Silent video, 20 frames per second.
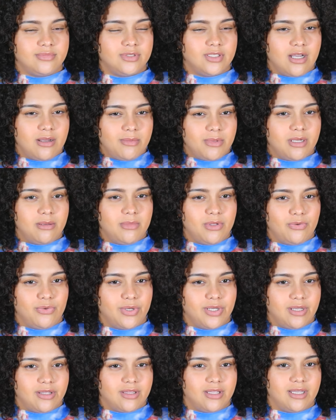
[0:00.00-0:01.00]
coming on my
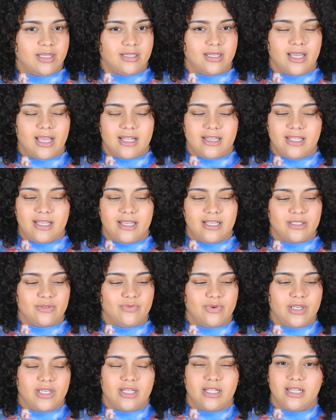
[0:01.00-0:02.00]
way, I think. Like, I think it's
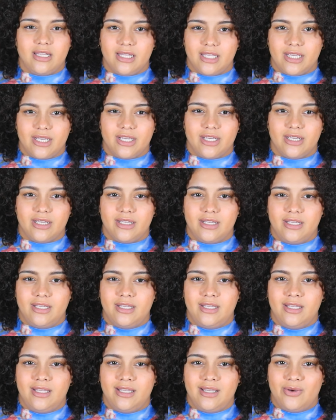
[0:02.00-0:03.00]
very clear
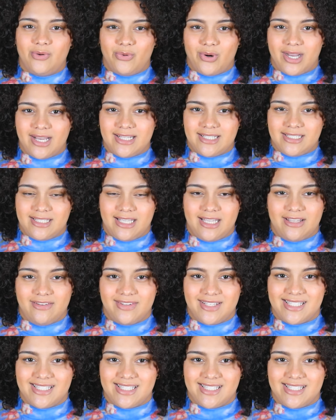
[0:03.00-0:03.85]
why Steve